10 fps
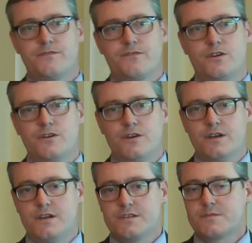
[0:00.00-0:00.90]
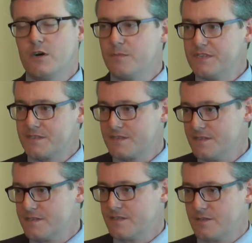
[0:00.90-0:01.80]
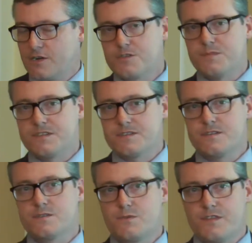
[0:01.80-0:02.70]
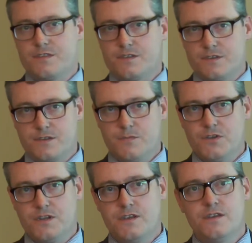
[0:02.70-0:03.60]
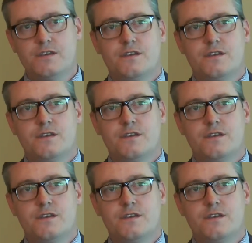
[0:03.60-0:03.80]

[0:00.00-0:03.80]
for small businesses and large businesses within the community.